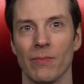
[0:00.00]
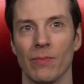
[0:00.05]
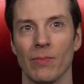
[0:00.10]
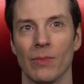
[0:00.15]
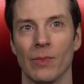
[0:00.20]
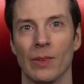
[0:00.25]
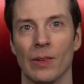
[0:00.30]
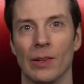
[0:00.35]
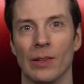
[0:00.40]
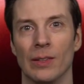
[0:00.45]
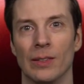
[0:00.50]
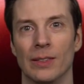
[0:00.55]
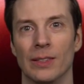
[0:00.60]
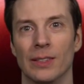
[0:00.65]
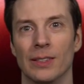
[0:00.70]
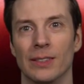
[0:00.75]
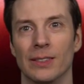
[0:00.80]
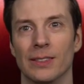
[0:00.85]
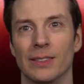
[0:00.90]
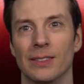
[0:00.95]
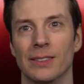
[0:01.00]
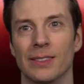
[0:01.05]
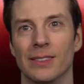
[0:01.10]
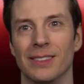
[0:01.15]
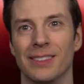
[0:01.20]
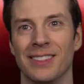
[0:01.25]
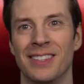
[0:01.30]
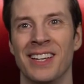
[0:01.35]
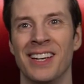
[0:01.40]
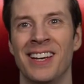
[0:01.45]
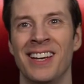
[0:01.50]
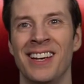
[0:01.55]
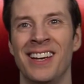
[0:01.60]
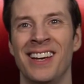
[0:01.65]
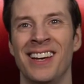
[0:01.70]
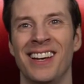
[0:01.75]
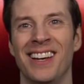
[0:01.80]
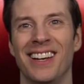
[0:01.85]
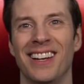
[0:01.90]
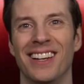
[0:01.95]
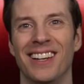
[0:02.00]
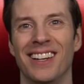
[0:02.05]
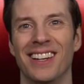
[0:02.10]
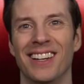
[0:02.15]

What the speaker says: (not speaking)